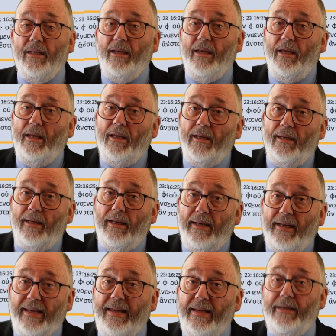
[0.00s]
the
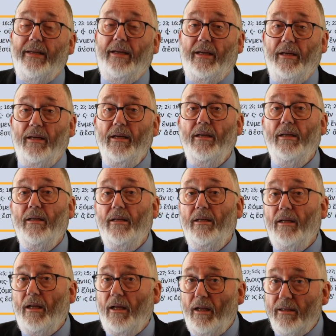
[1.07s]
lead-in,
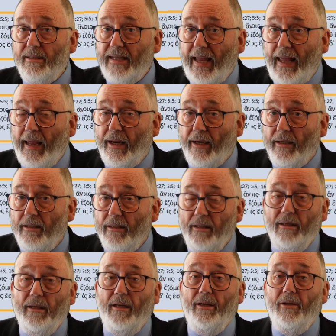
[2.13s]
hosan,
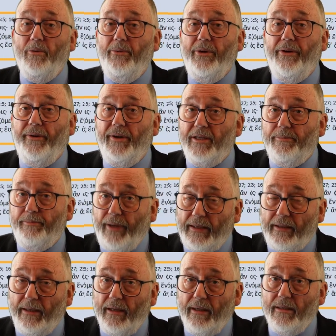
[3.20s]
we're
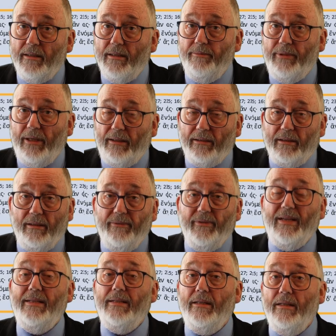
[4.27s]
expecting a subjunctive.
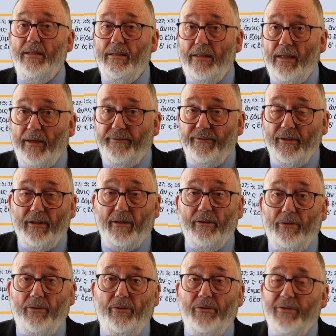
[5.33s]
It's an indefinite
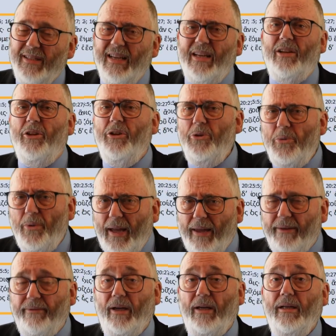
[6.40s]
clause,
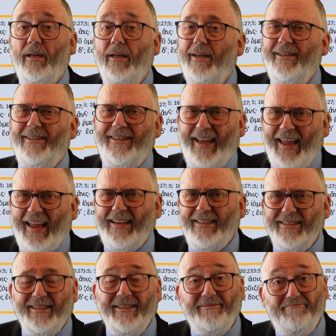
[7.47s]
whoever,
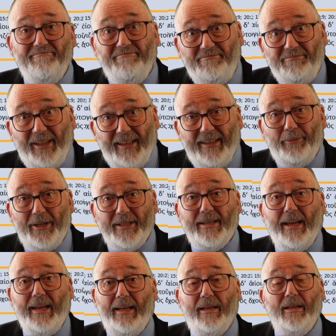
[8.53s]
and, well, once
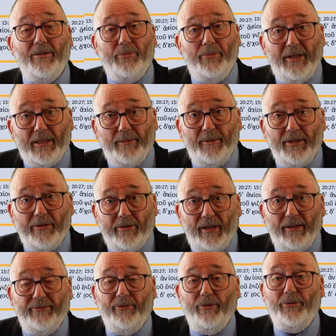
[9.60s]
again, it's reasonably
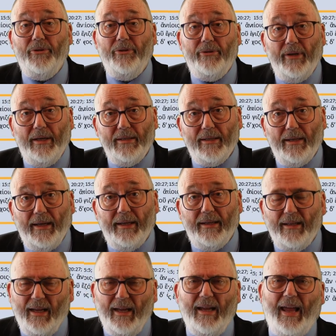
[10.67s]
straightforward to translate.
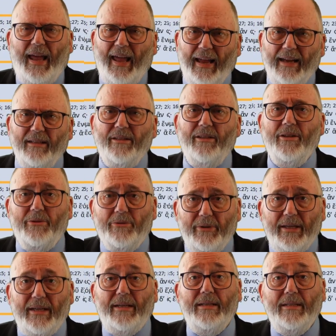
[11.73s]
And the
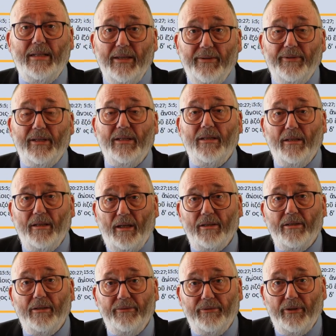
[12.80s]
Greek has given us
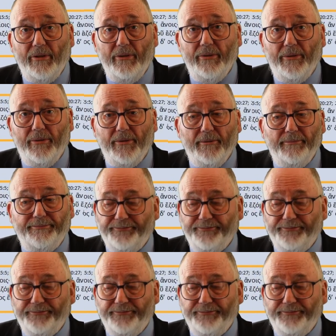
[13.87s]
lots of clues.